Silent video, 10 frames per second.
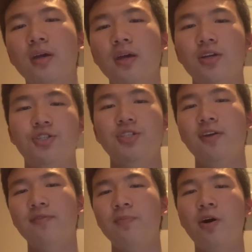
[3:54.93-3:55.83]
It
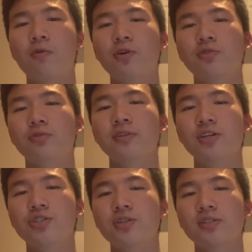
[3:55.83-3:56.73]
shifted power to
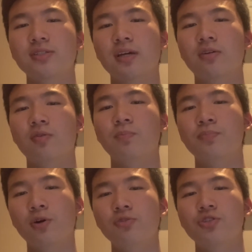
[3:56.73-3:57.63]
nations that could
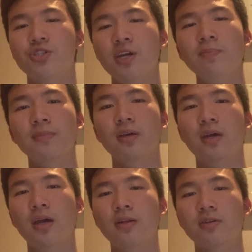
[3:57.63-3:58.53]
build, ship,
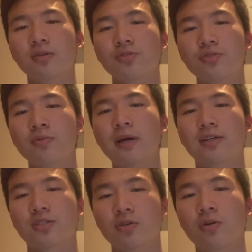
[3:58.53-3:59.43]
and consume at
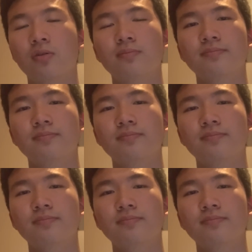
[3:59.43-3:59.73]
scale.